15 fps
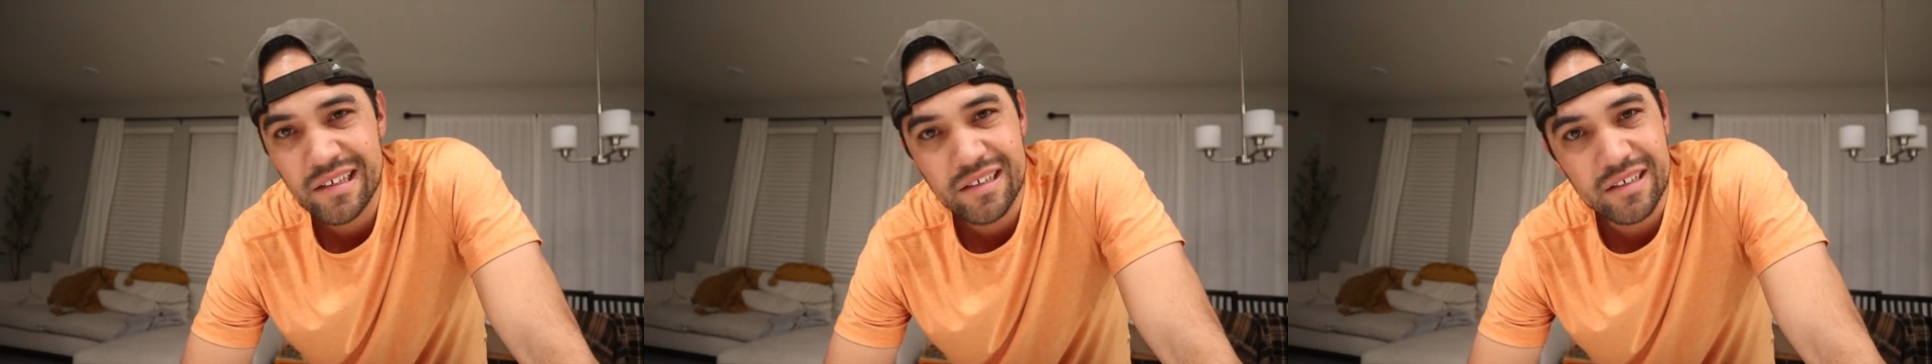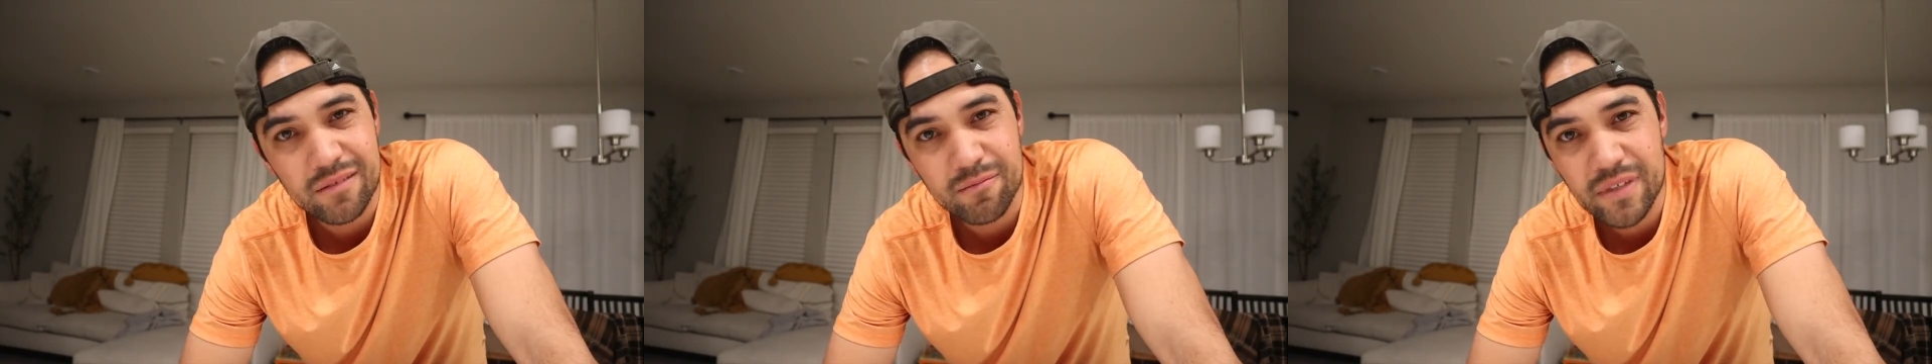
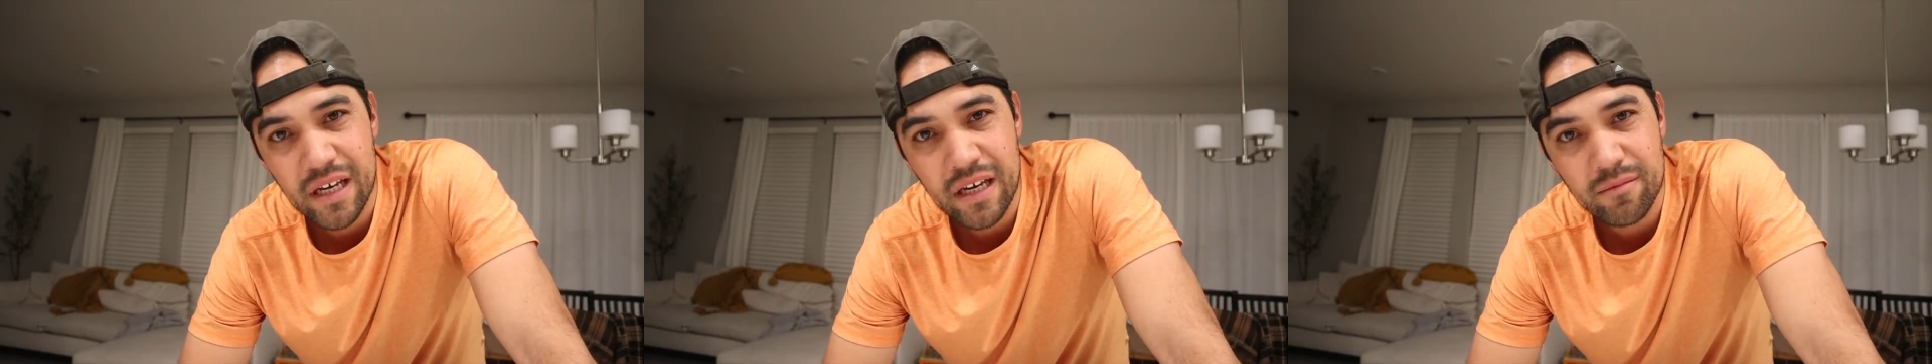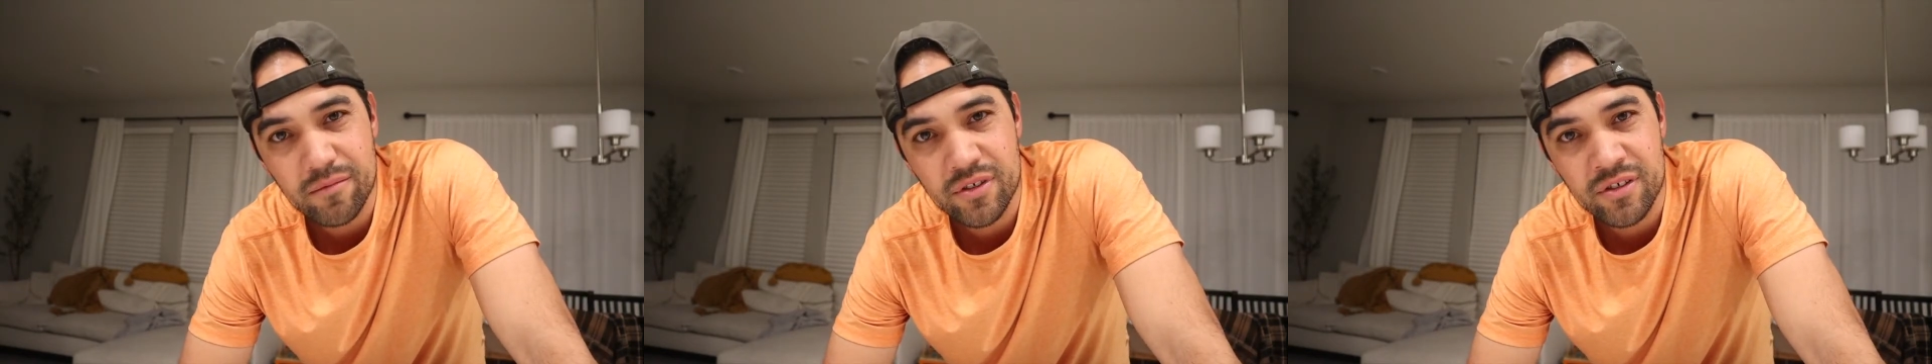
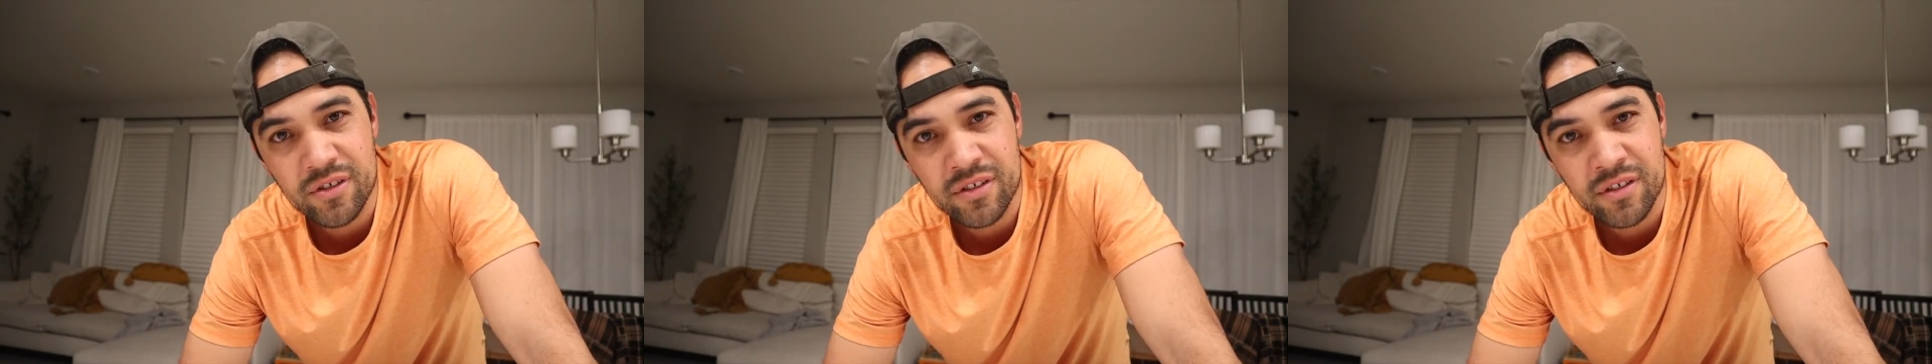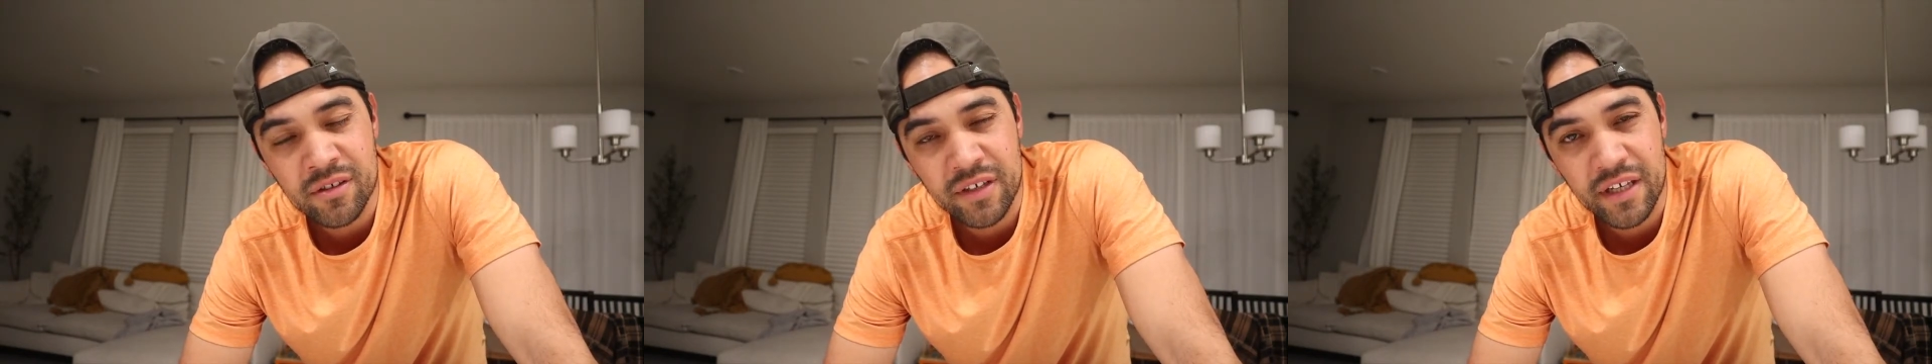sometimes you
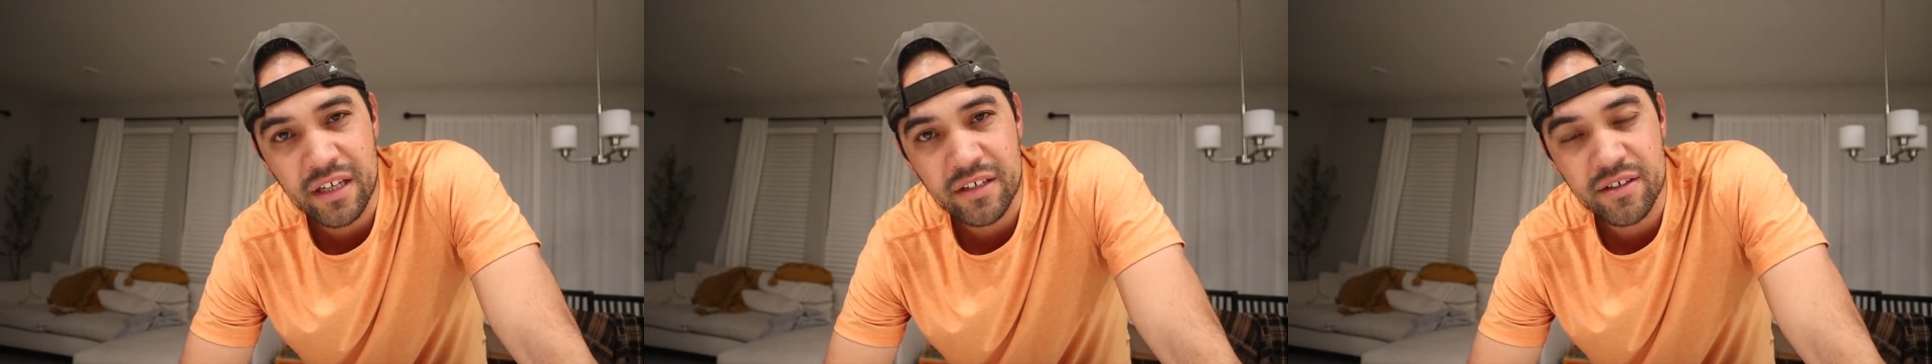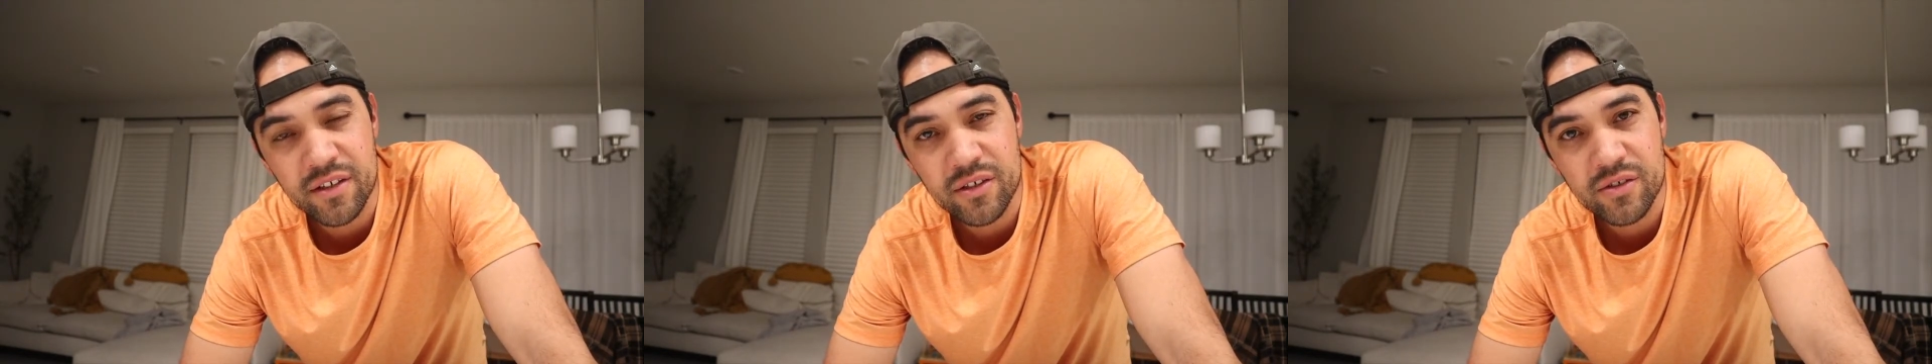just don't
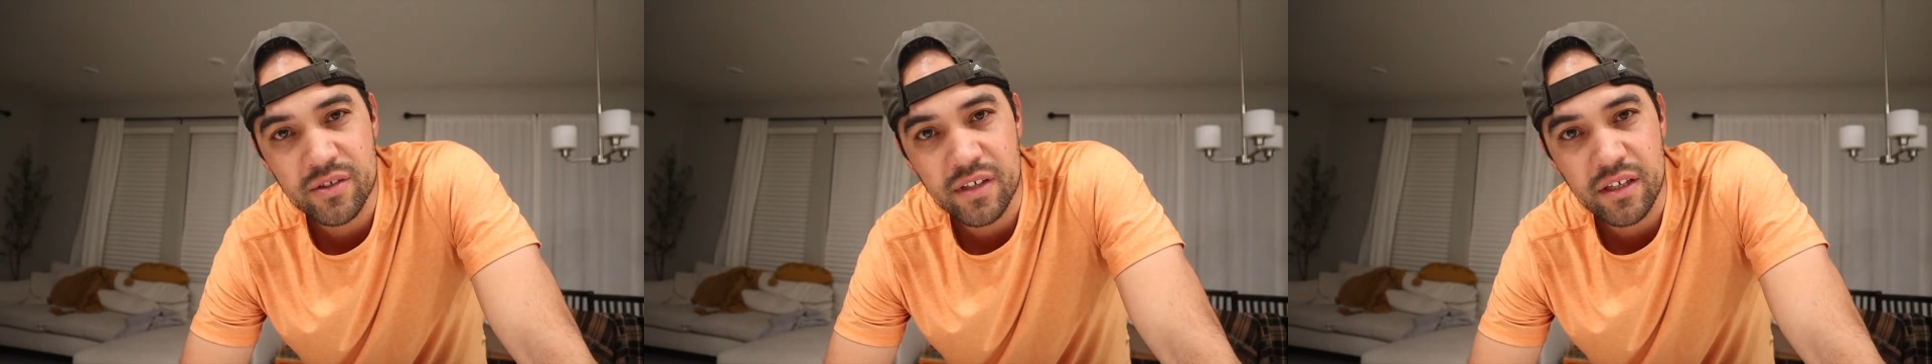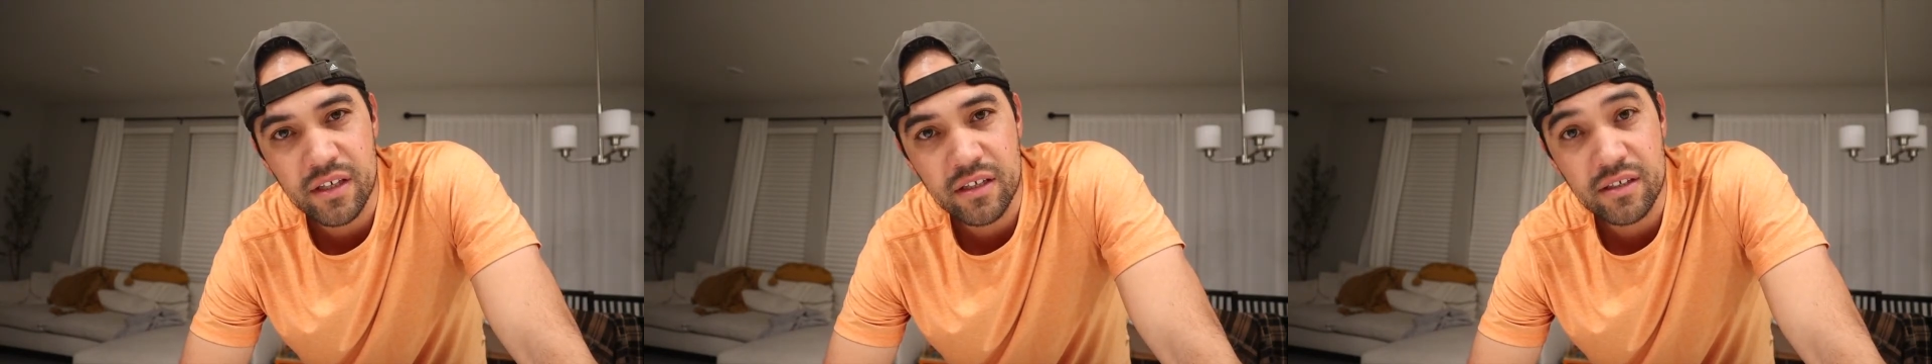get to those
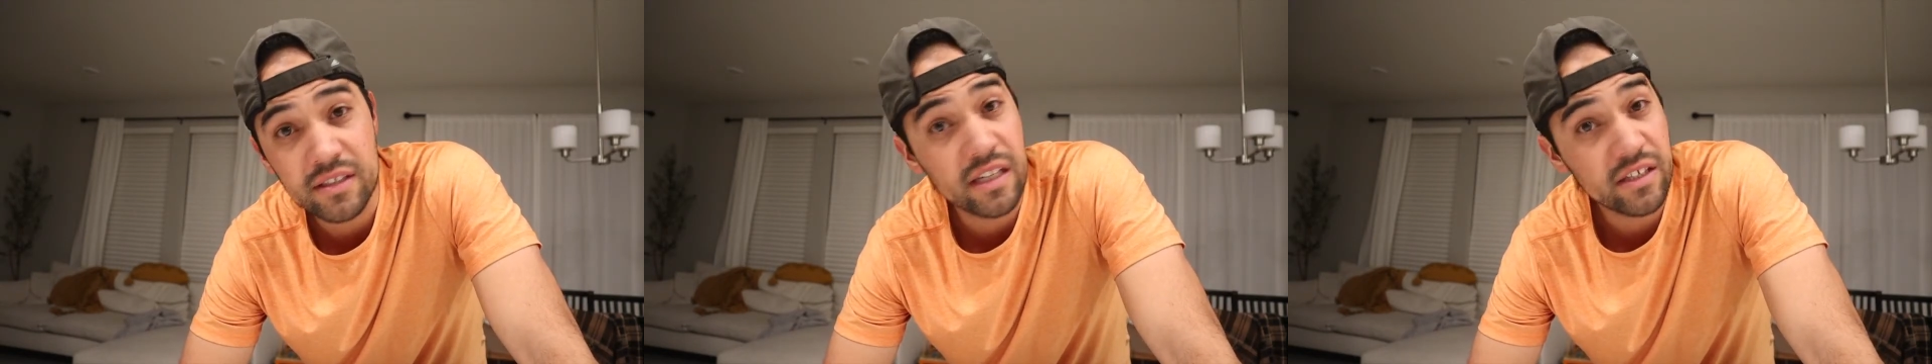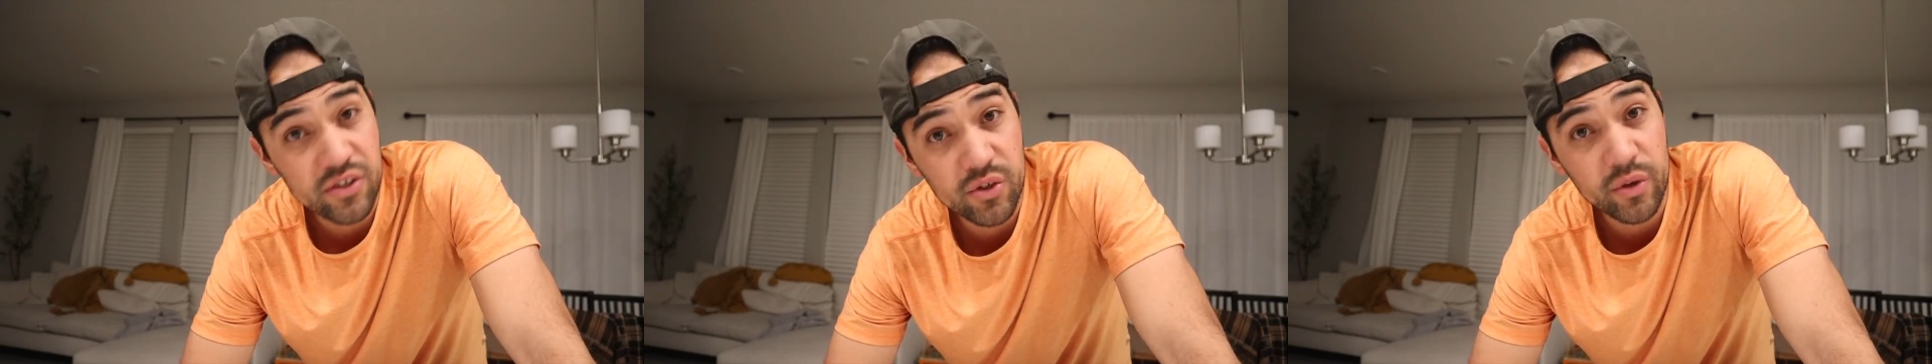things, and
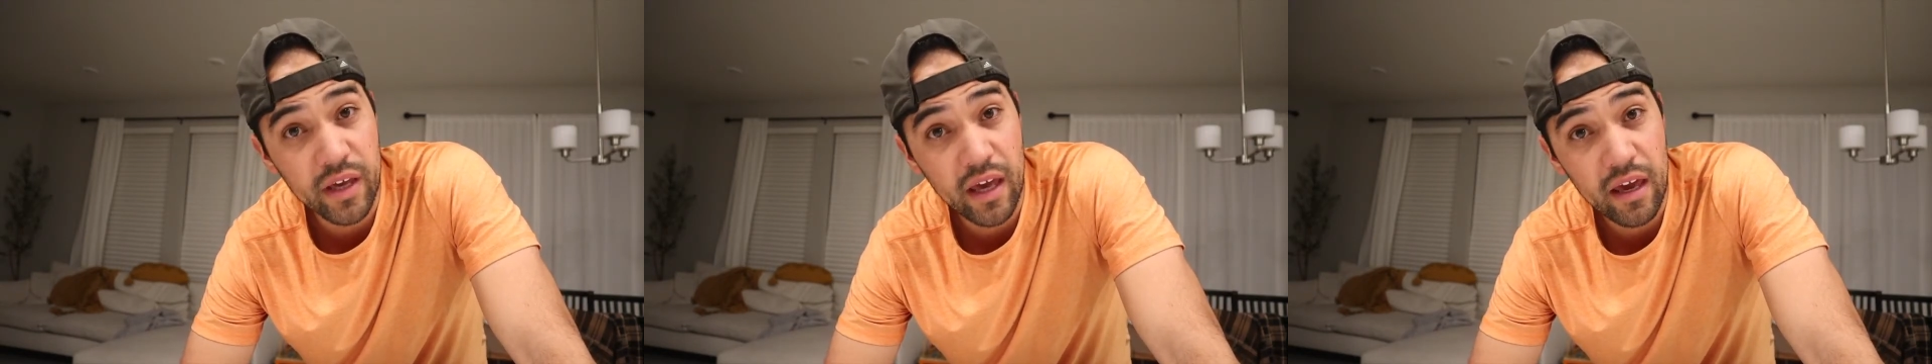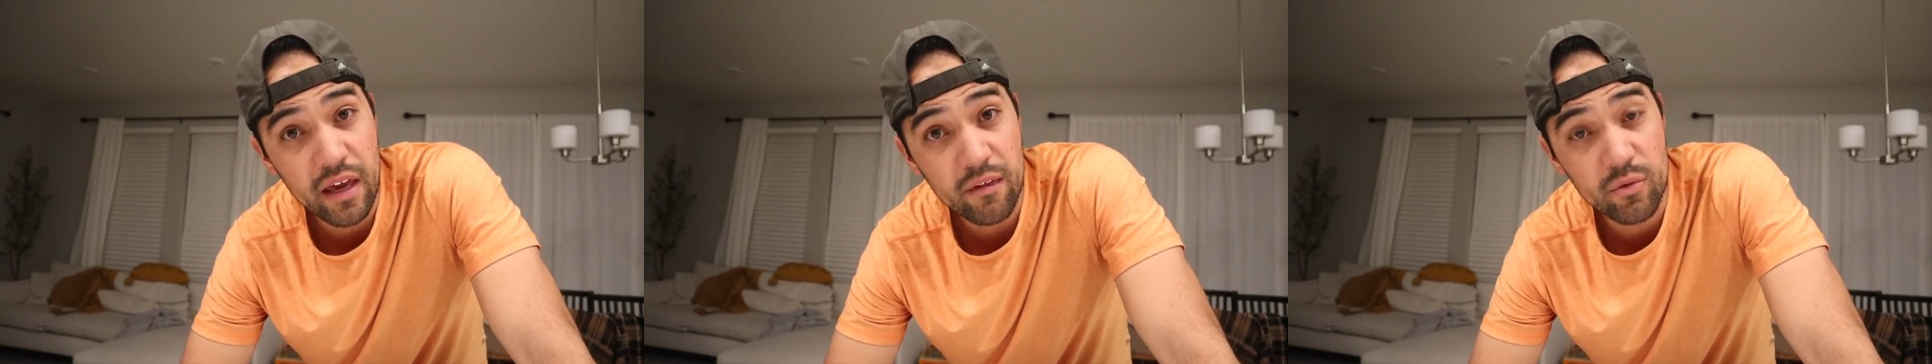that's okay.